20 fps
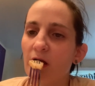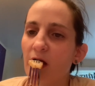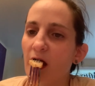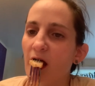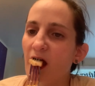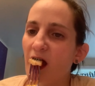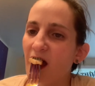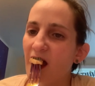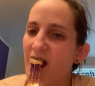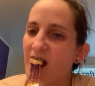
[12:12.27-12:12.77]

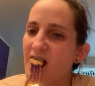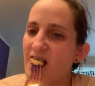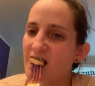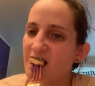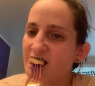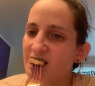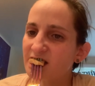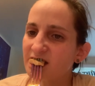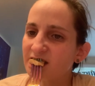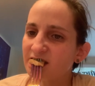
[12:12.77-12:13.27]
Mm-hmm.
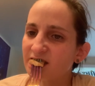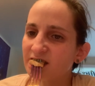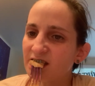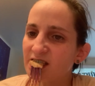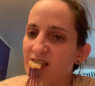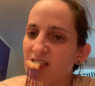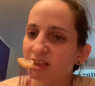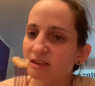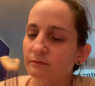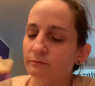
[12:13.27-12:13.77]

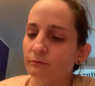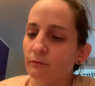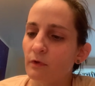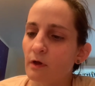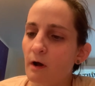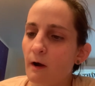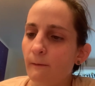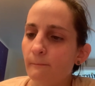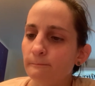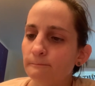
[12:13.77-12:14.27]

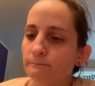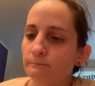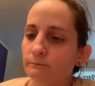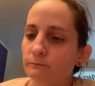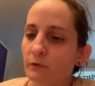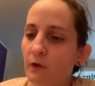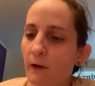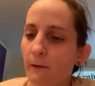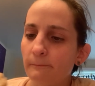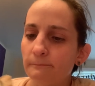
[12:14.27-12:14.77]
Yeah, we don't
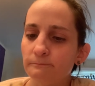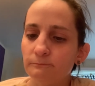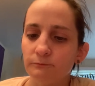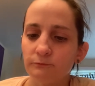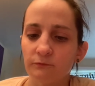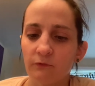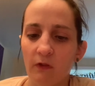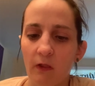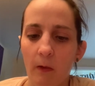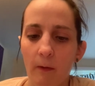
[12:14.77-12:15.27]
really eat a
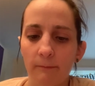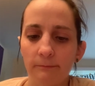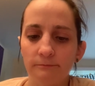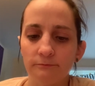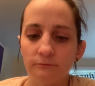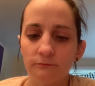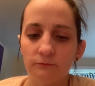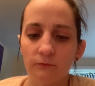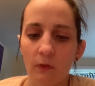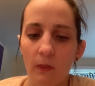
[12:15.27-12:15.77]
lot of
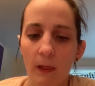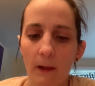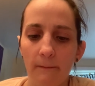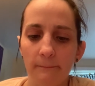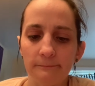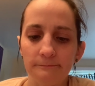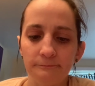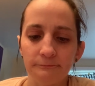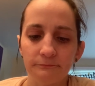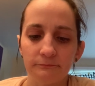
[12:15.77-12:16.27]
pork,
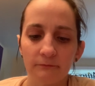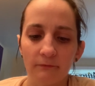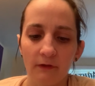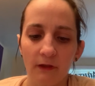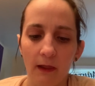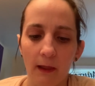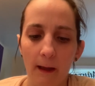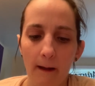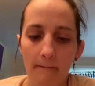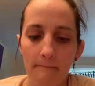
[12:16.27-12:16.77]
or
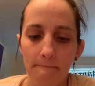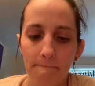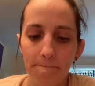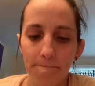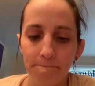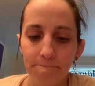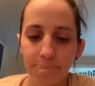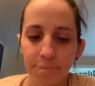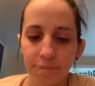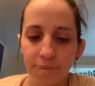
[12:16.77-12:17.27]
really none at
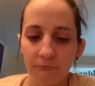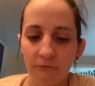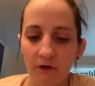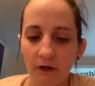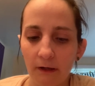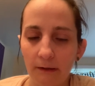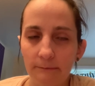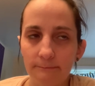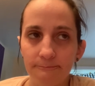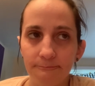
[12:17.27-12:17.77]
all.
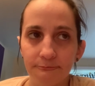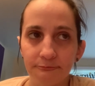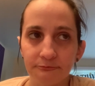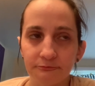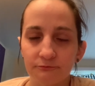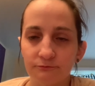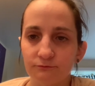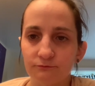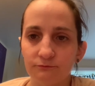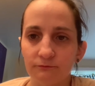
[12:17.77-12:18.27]

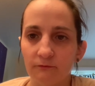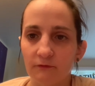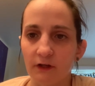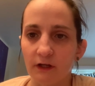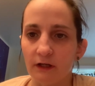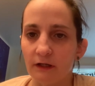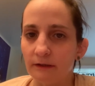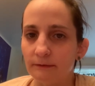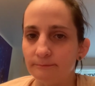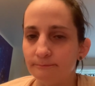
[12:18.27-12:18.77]

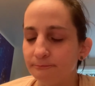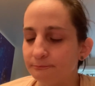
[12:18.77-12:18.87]
Yeah.